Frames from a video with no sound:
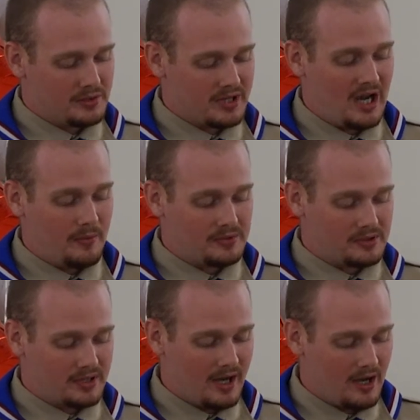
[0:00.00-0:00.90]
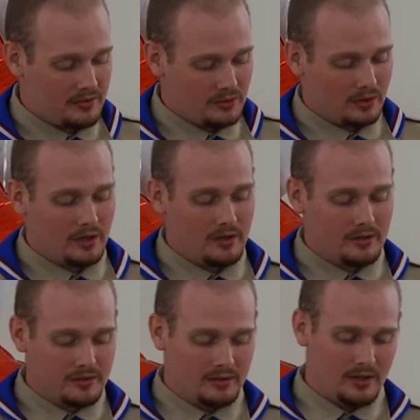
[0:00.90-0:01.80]
your time as a Scout, you
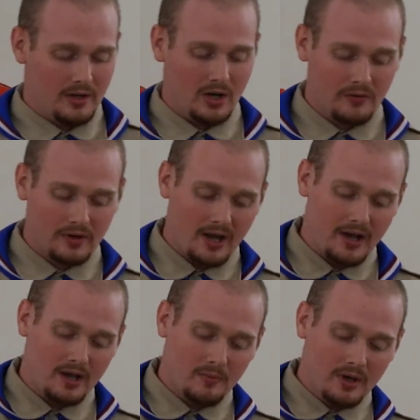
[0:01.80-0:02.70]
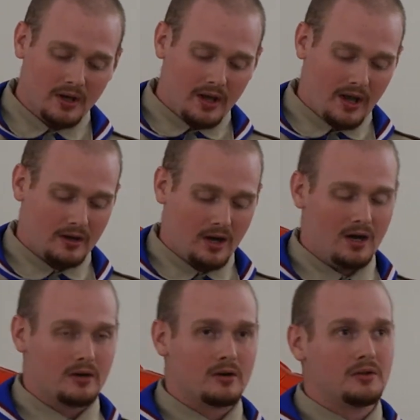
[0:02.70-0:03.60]
learned, overcame, and
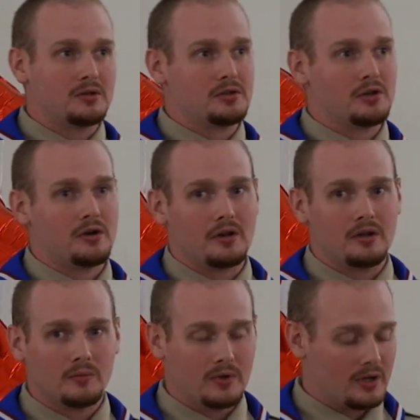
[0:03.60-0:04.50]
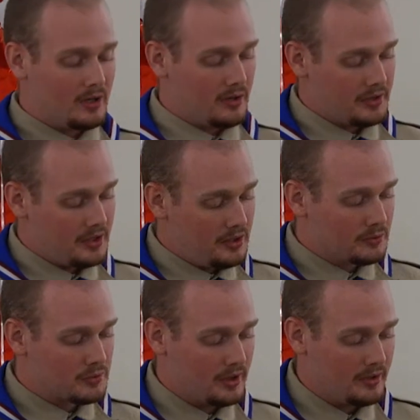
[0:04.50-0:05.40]
conquered this journey we call the
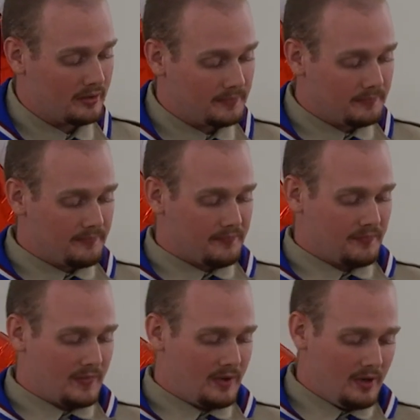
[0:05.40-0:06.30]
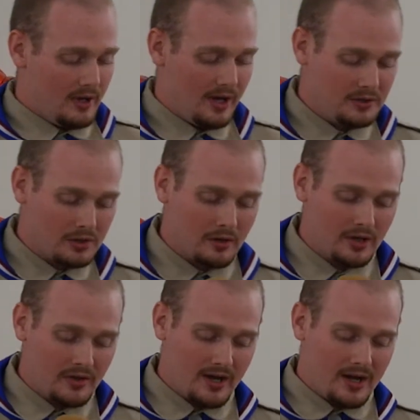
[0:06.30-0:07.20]
Eagle Trail. A
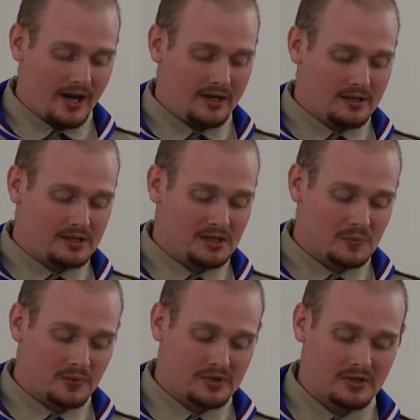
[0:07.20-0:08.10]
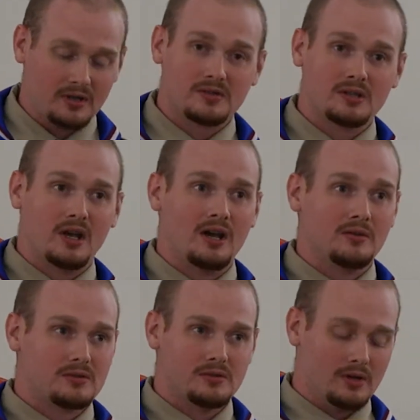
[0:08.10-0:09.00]
journey that 96% of
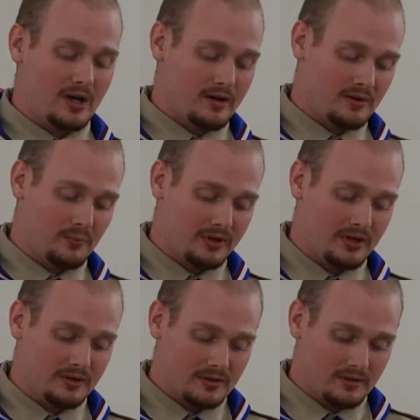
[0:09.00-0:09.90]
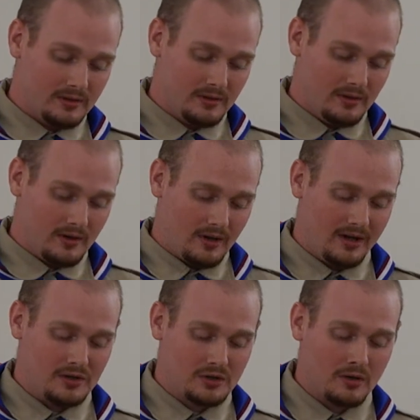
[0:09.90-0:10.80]
Scouts do not complete.
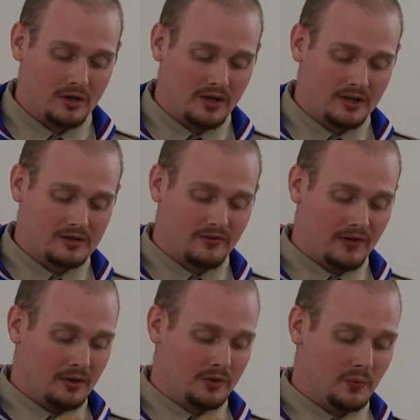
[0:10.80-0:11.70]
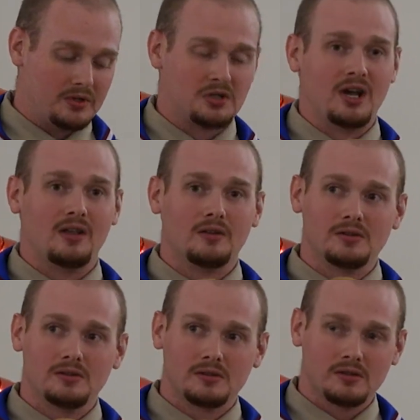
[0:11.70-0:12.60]
A journey that is filled with
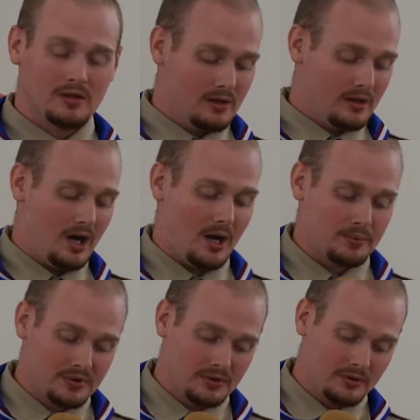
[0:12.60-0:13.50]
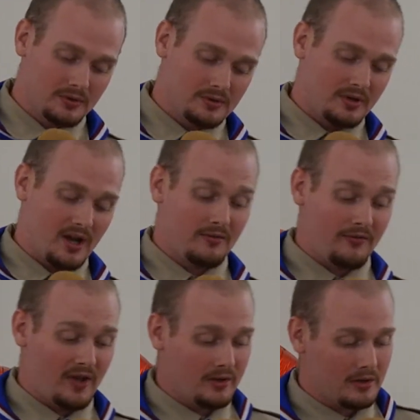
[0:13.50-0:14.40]
challenges, obstacles, and
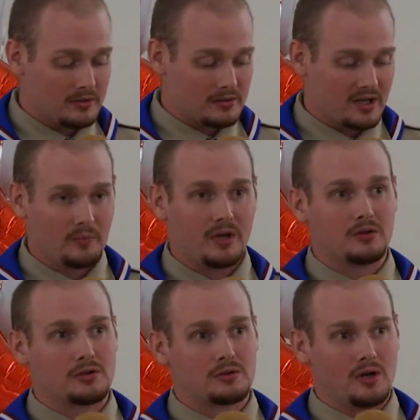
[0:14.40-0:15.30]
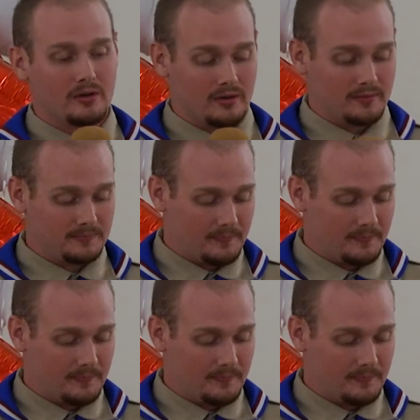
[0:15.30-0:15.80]
failures that make us stronger.